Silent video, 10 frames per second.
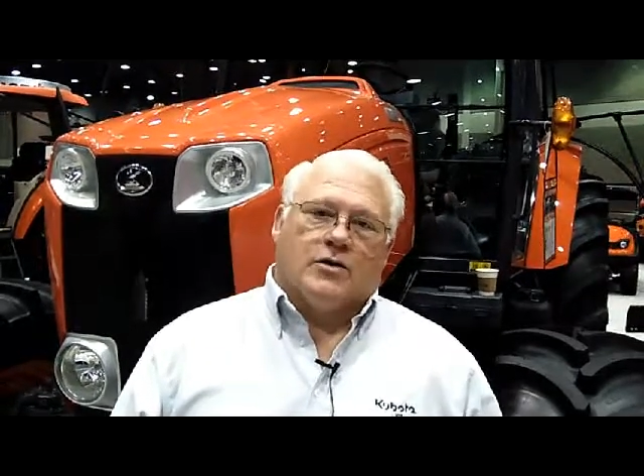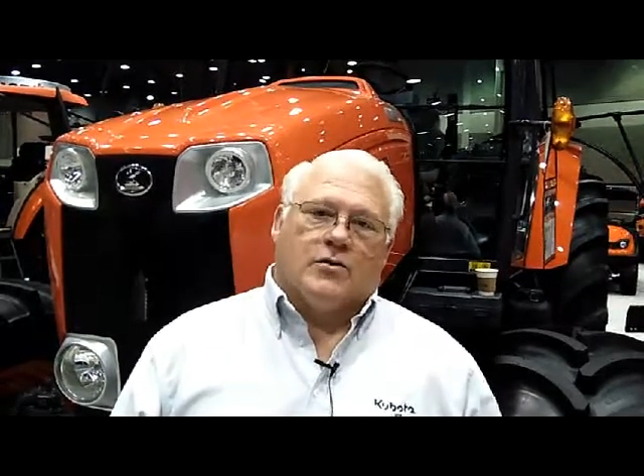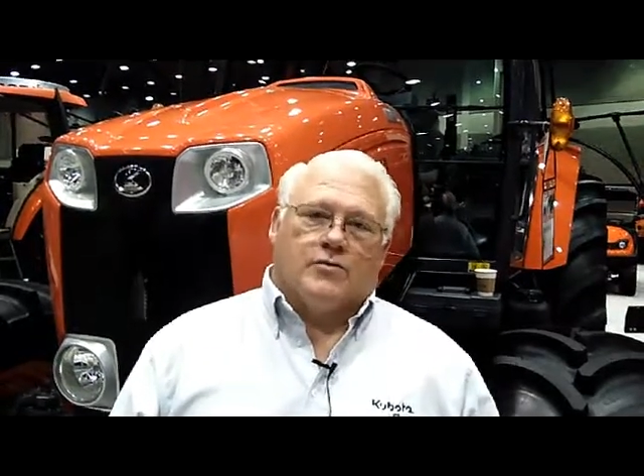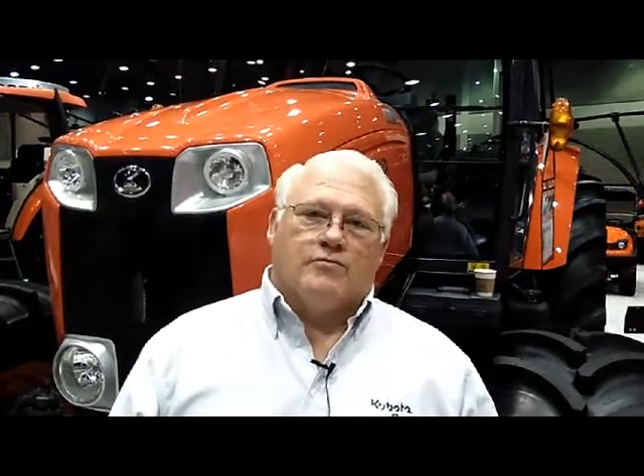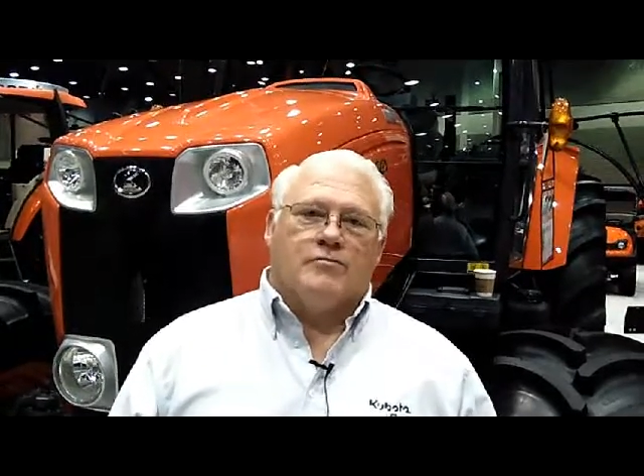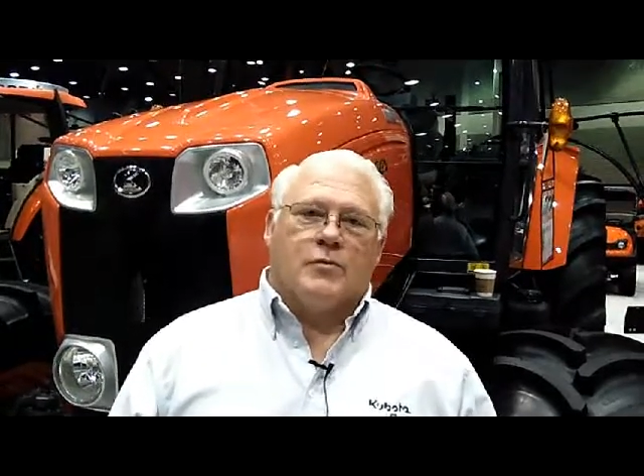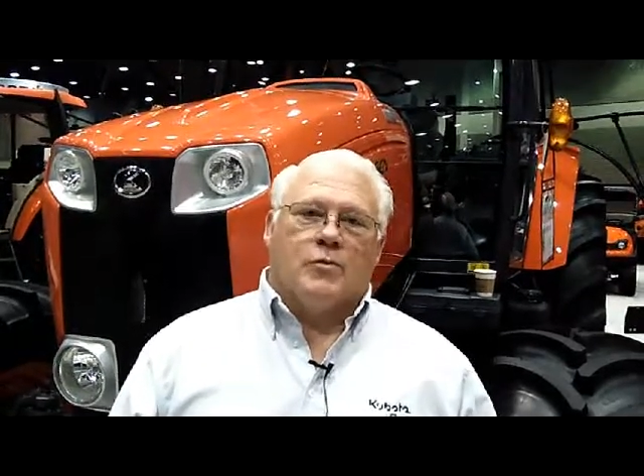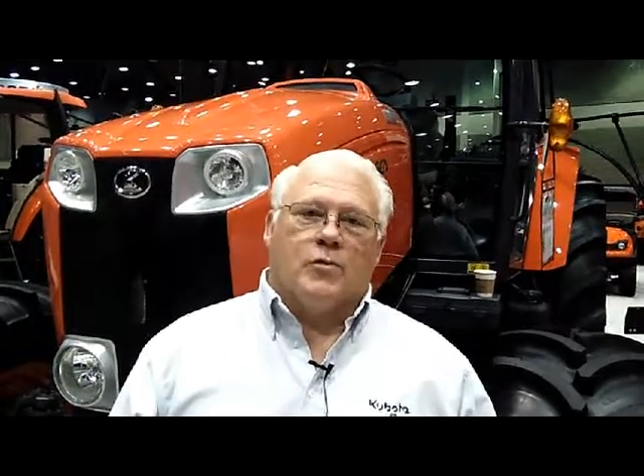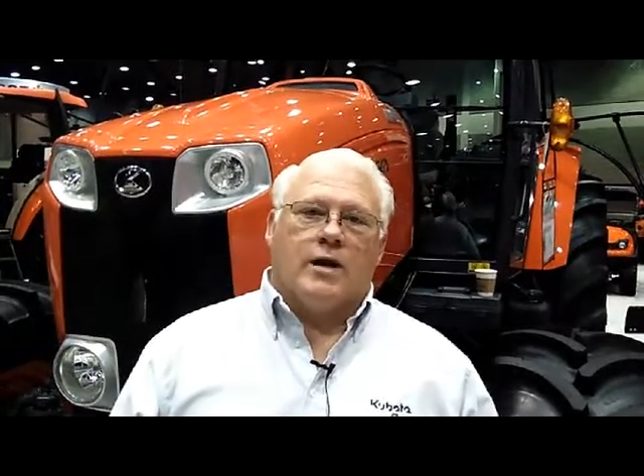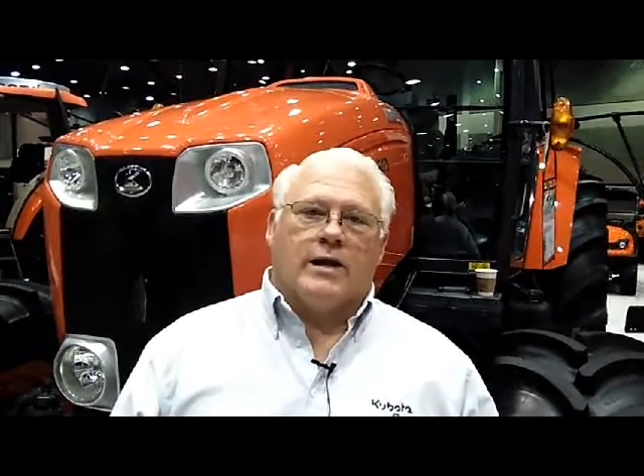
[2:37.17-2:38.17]
So
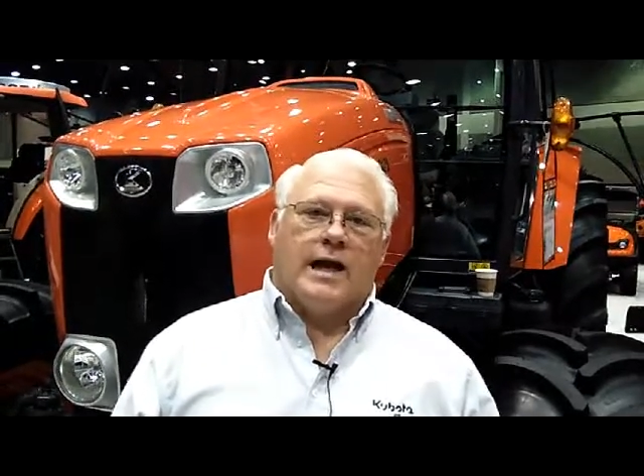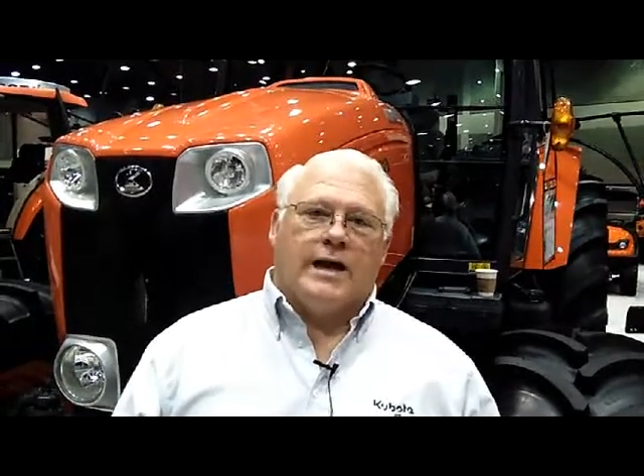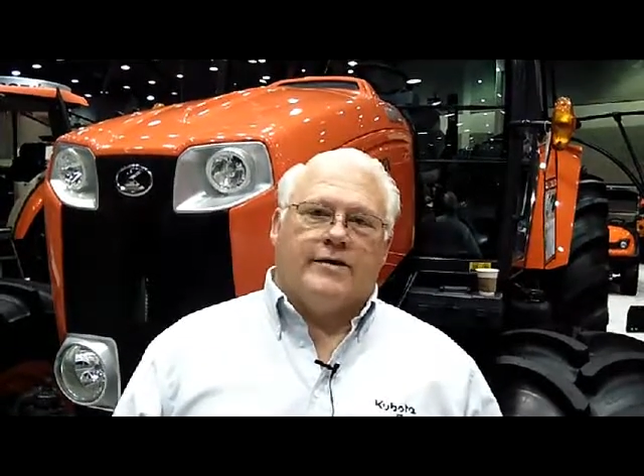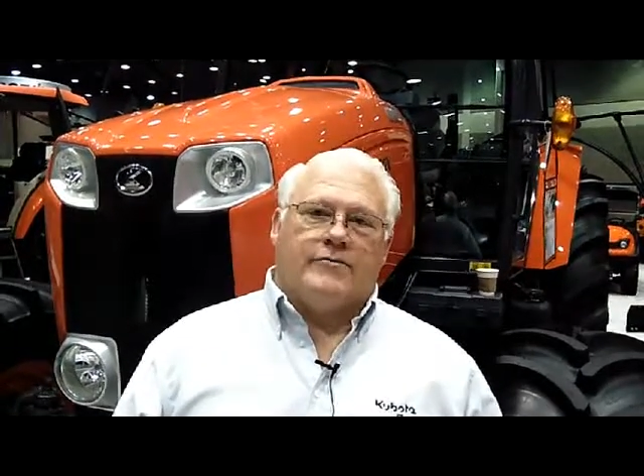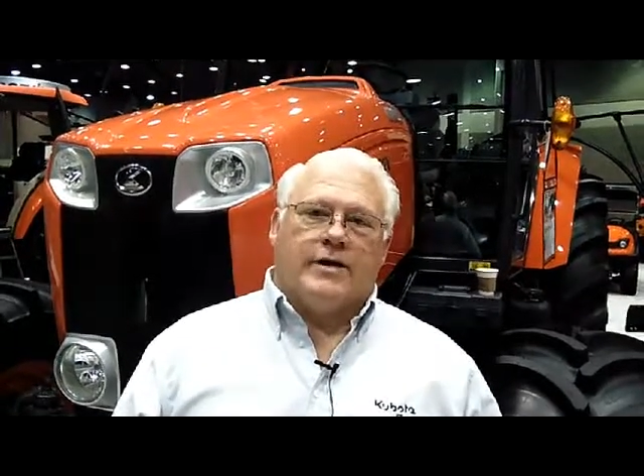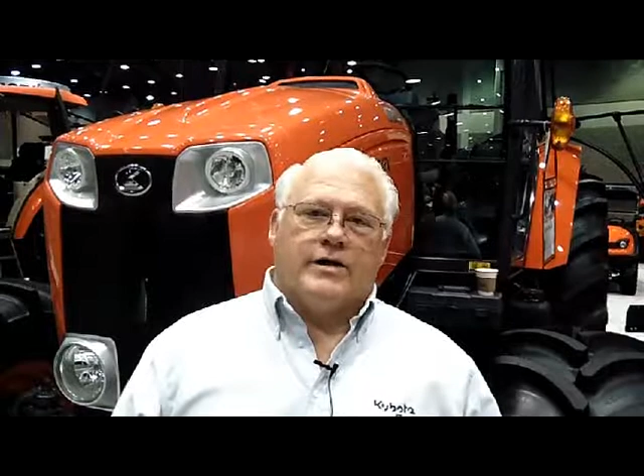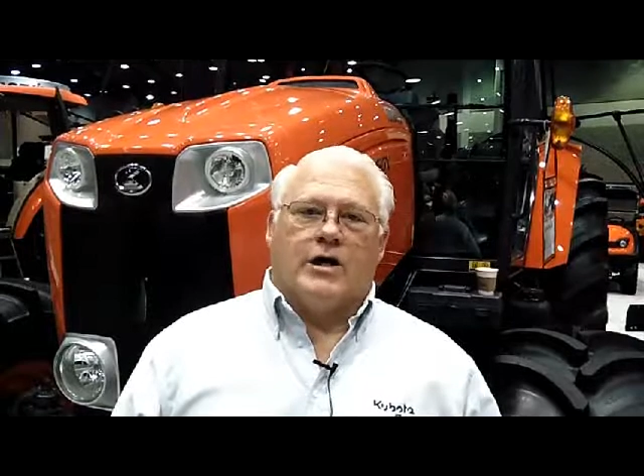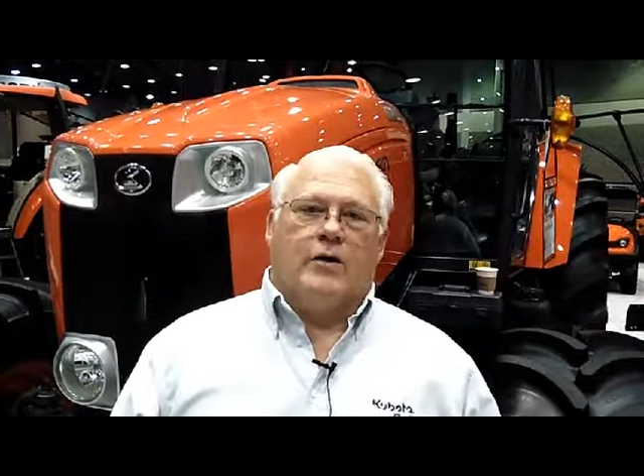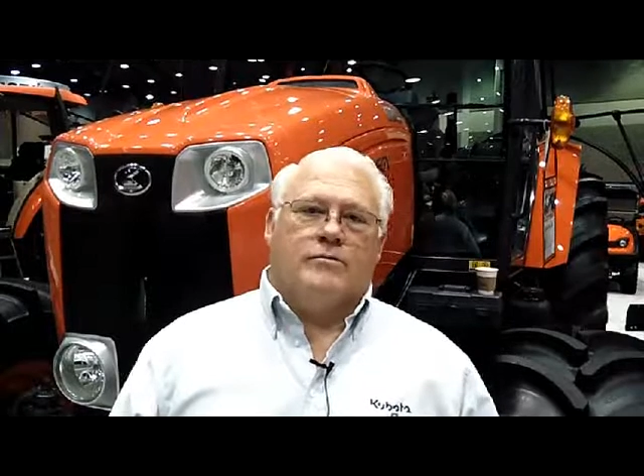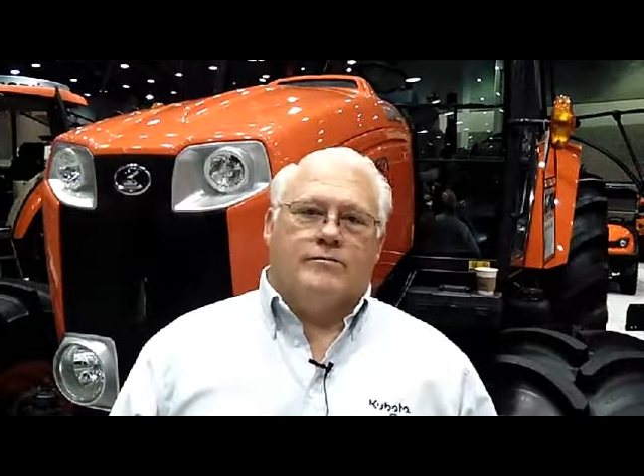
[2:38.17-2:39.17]
we're online and ready
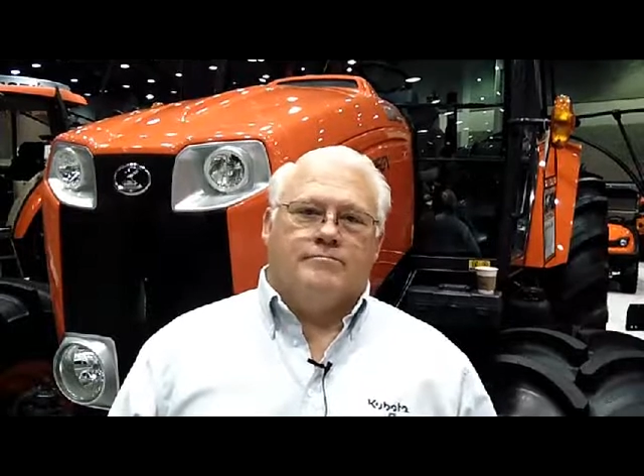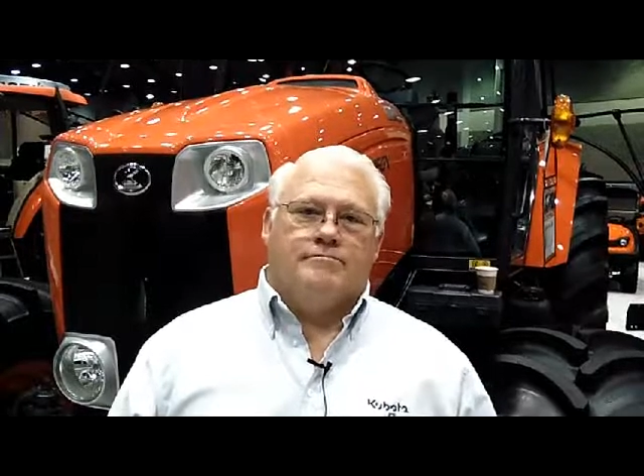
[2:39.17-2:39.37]
to go.